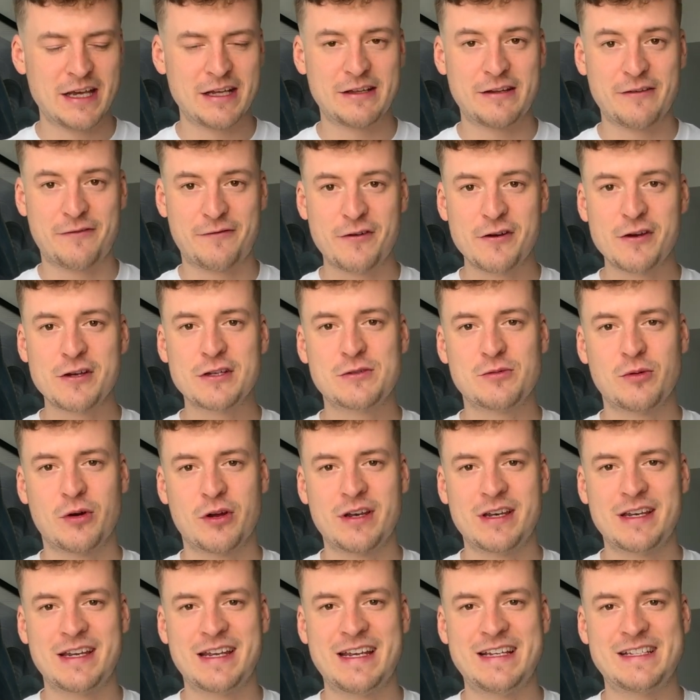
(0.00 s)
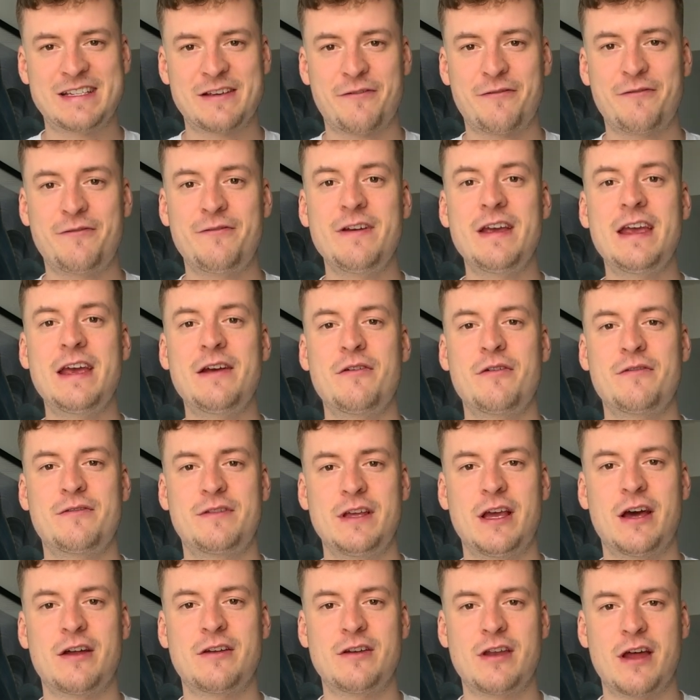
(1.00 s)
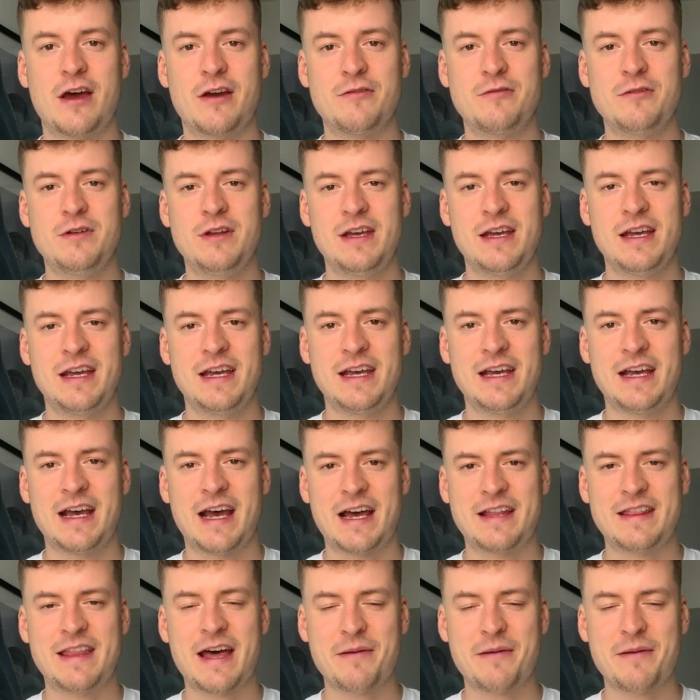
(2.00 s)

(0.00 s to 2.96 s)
The first one is a fear of the unknown, and that